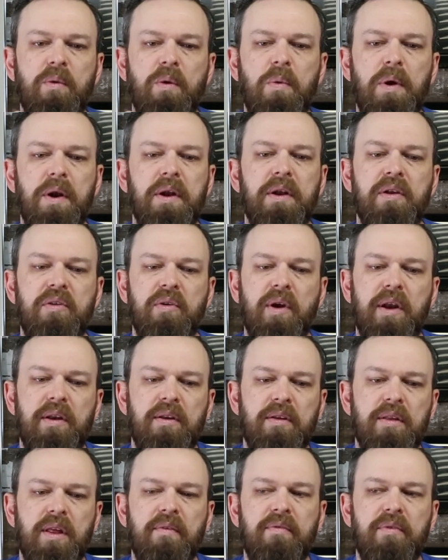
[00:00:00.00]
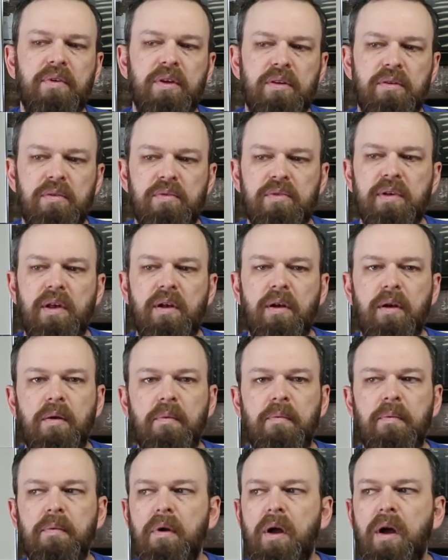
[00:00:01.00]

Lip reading: we wanted to try to do that for the newsletter